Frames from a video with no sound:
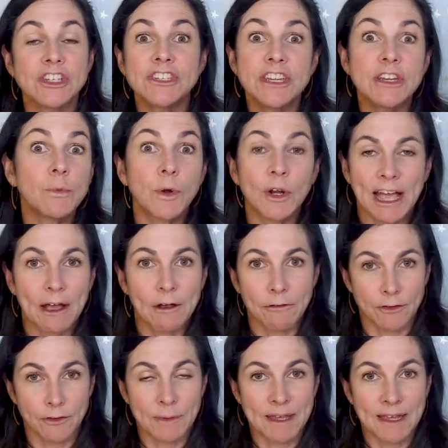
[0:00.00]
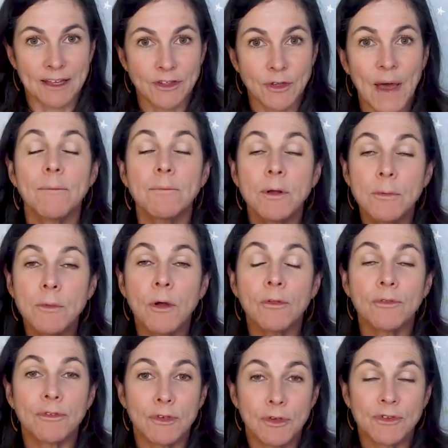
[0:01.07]
just didn't work out for me. So I
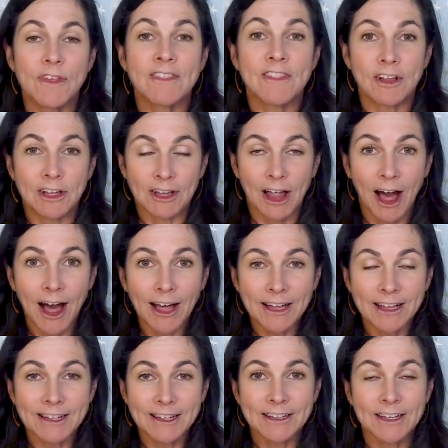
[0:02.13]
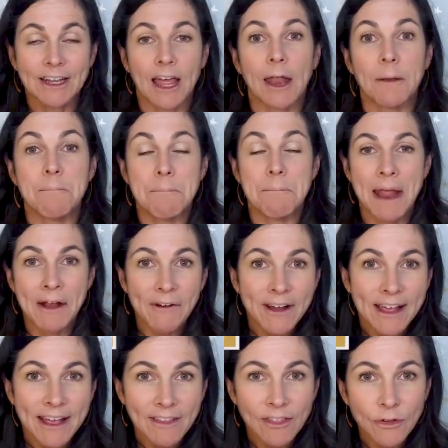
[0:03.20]
promote using the clock and
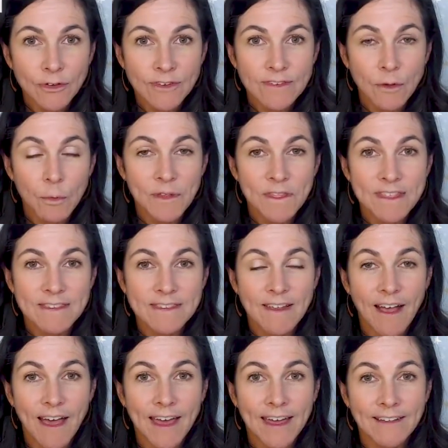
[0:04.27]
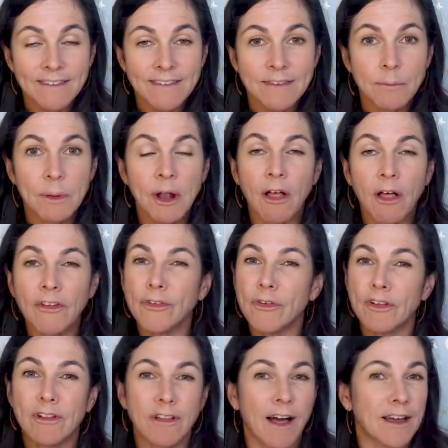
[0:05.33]
marrying those with the signs, but also
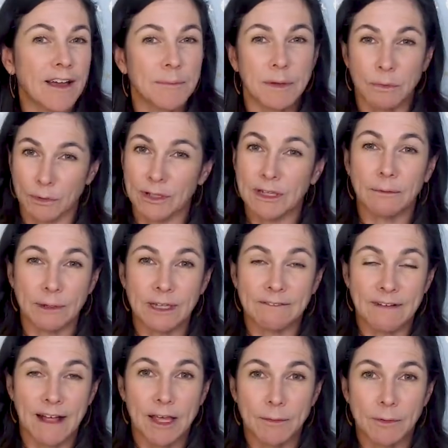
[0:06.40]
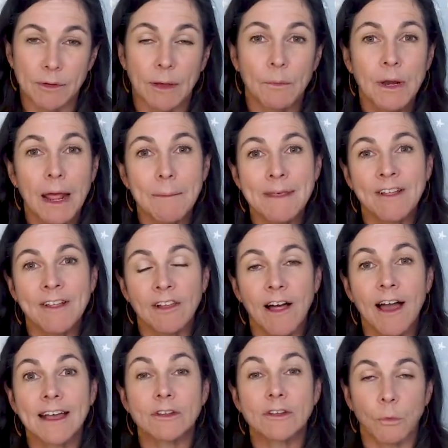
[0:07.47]
the clock can be really, really valuable. And when I mean the
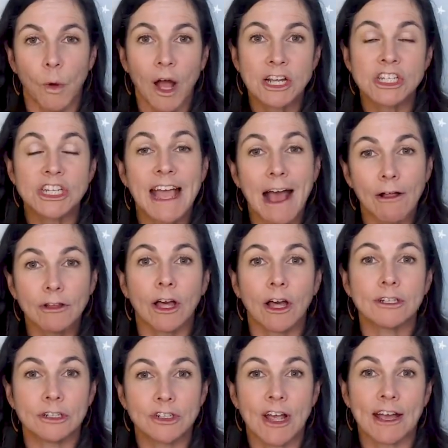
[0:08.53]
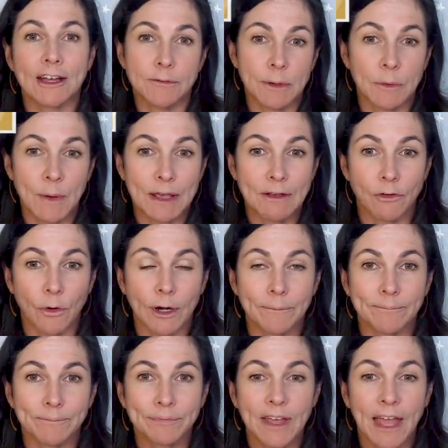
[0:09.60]
clock, it's watching how long your child's been awake for.
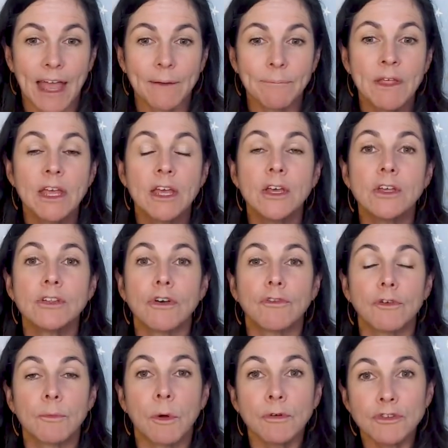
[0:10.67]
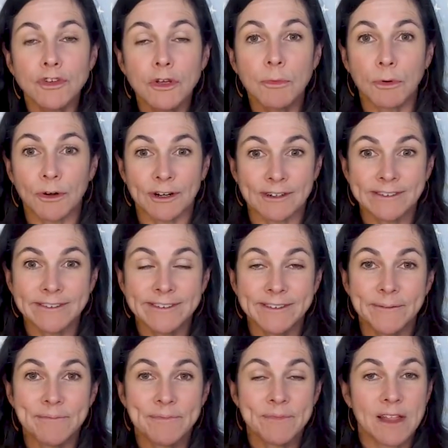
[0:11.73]
Okay? So for most
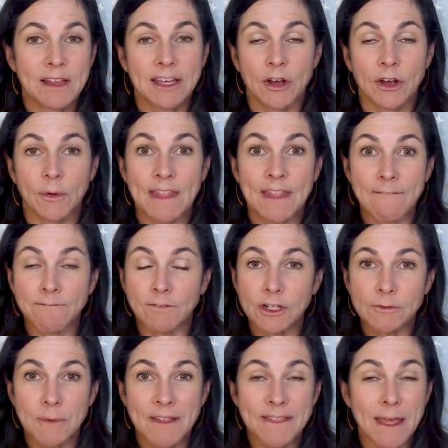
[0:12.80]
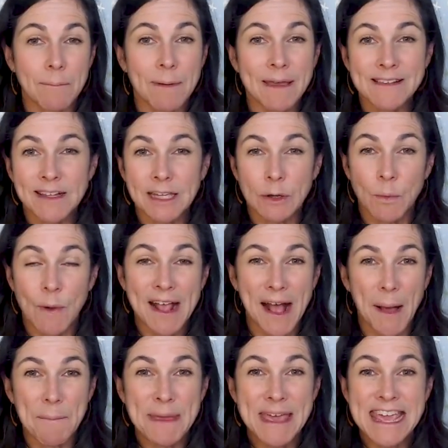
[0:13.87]
newborns, in that first month, they basically wake
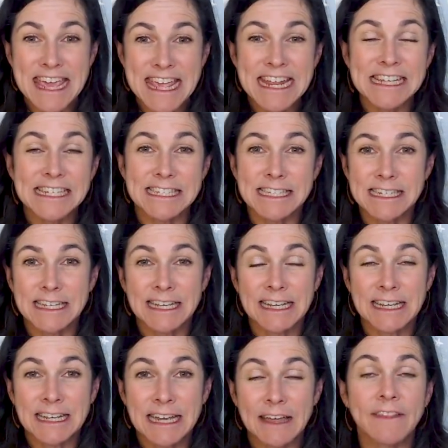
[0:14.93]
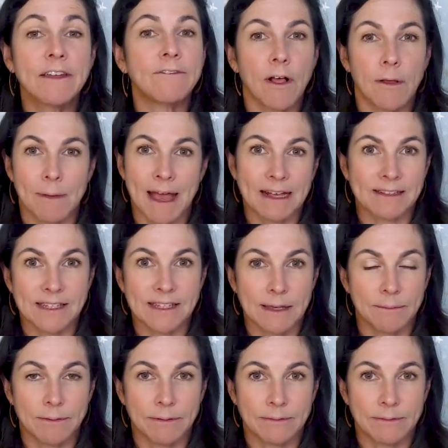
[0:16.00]
up, eat, and then fall back asleep.
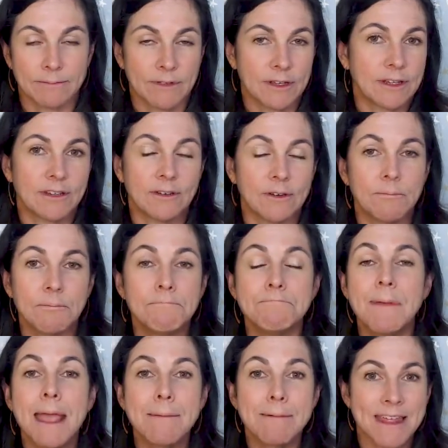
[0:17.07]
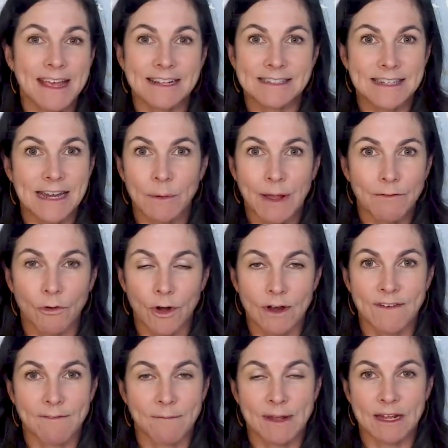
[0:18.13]
Maybe they can stay awake
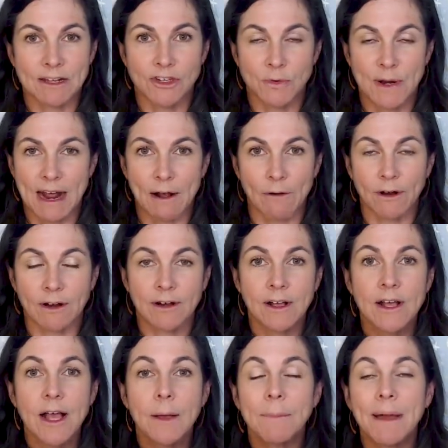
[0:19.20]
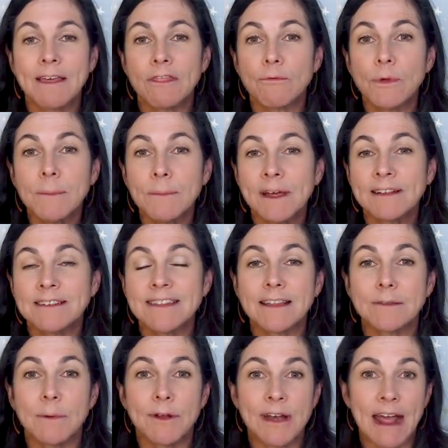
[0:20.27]
45 minutes to an hour. By 3 months,
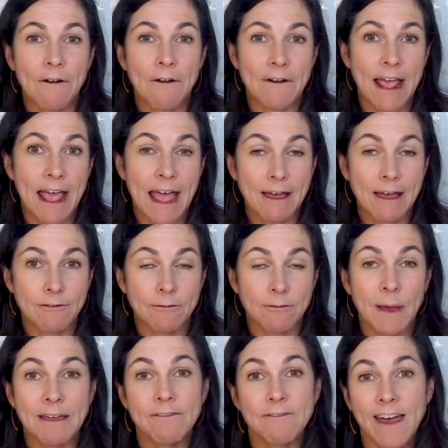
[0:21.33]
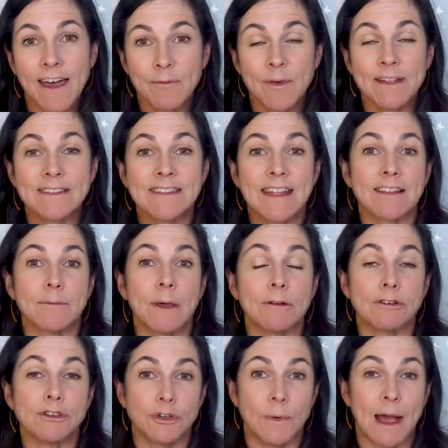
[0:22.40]
that's about an hour and a half. By 5 months, that's
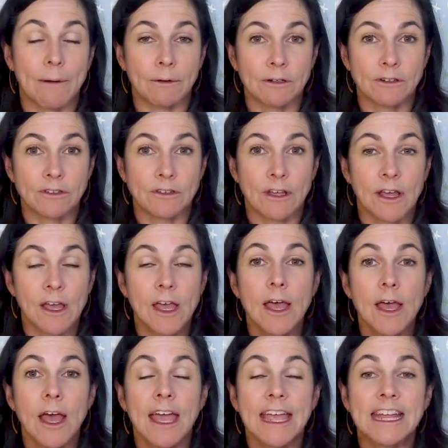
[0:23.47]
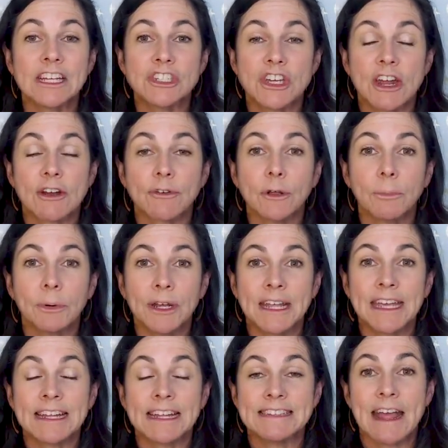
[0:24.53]
about 2 hours. In general,
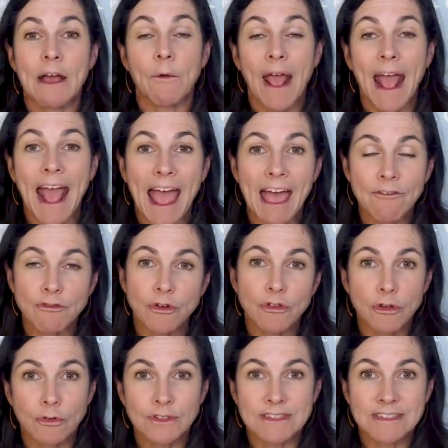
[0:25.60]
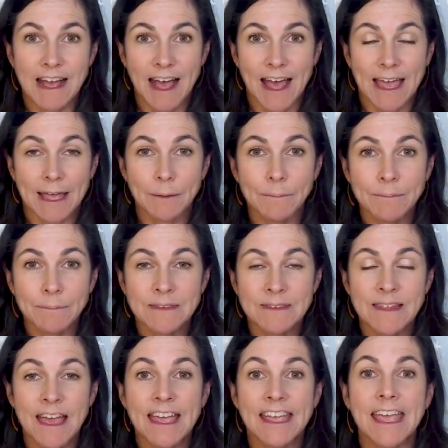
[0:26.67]
putting kids down after those
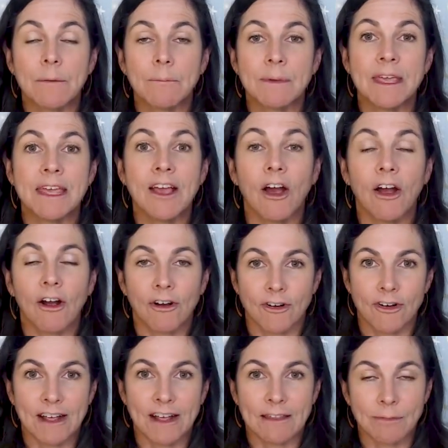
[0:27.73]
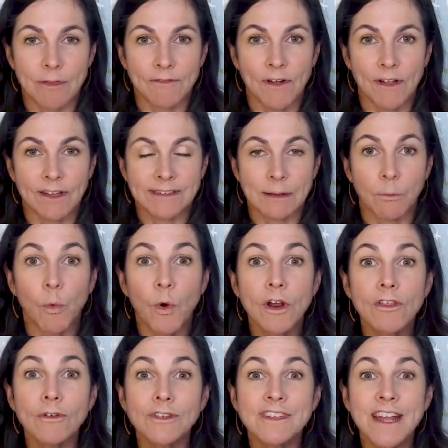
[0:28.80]
times can be harder to get them to fall asleep. What
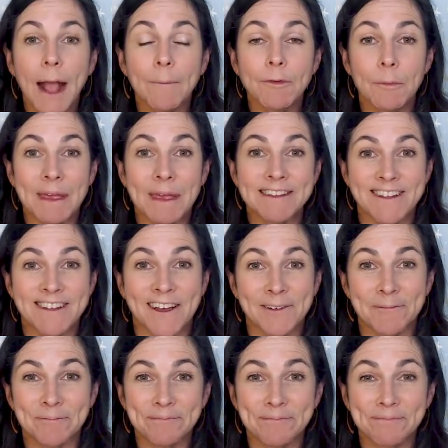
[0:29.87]
are those times based on?